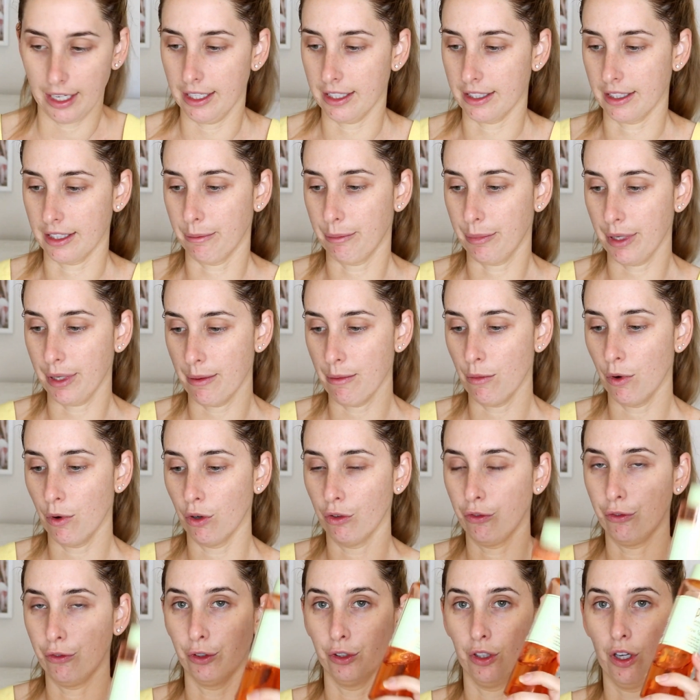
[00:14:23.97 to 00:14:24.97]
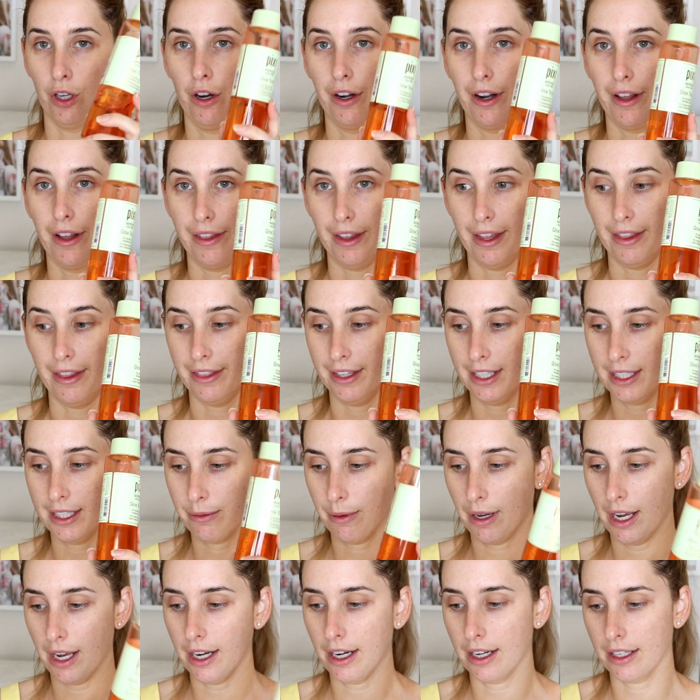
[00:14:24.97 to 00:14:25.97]
is a bit more full on than this
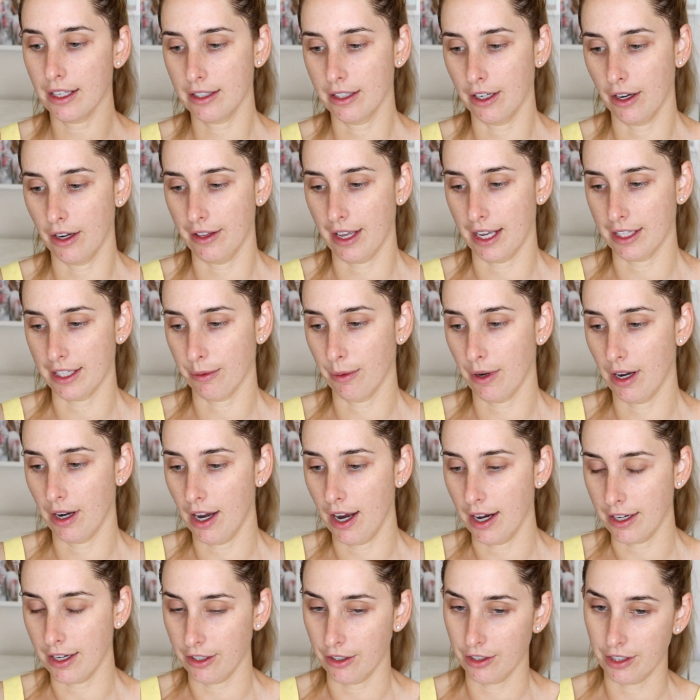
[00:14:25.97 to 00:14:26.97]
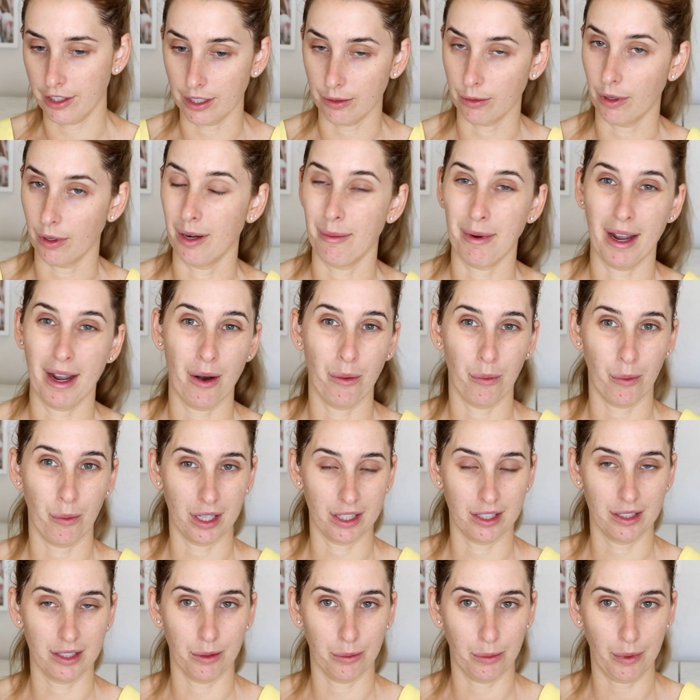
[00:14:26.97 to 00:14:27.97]
one, so that's why I use this one about
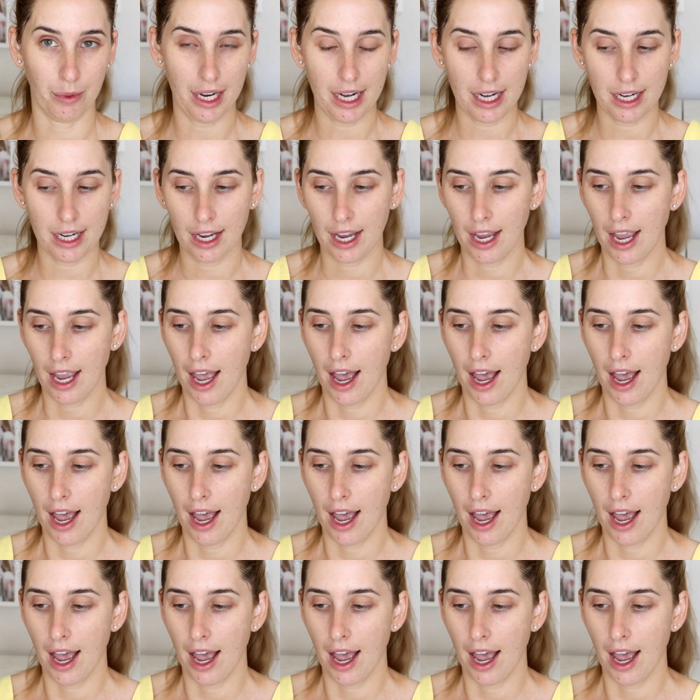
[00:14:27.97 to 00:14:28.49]
once a week.